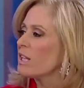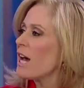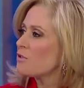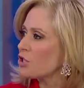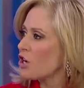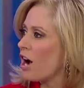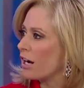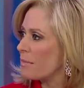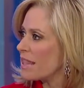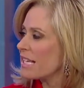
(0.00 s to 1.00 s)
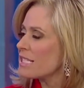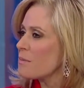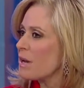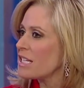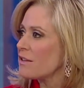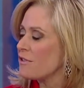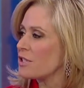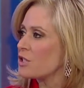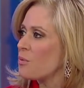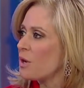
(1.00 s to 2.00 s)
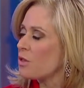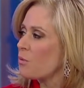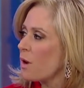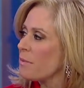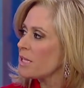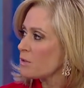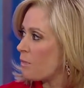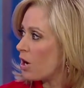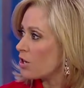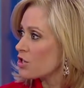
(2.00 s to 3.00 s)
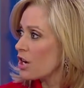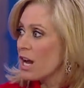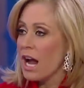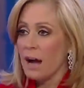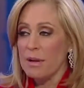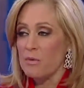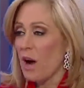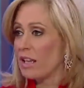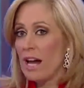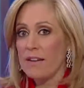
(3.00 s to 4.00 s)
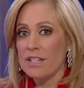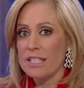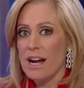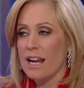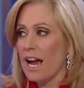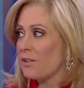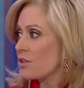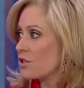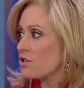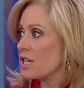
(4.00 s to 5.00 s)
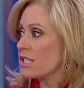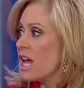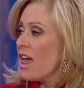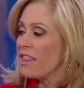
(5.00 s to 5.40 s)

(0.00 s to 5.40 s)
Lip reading: were allowed to talk. I mean, that's the main difference. So with the Women's March, I mean, a lot of us saw it out in the streets.